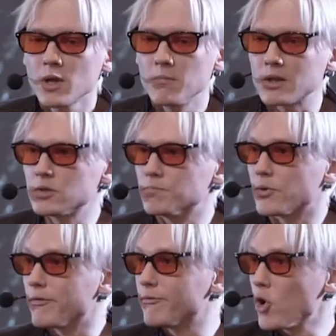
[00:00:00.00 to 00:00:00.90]
but to
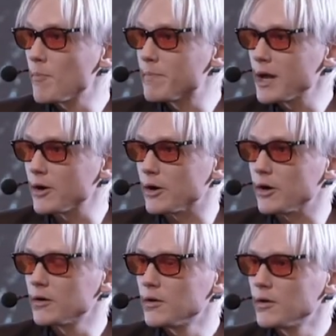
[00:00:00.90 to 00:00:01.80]
perform better,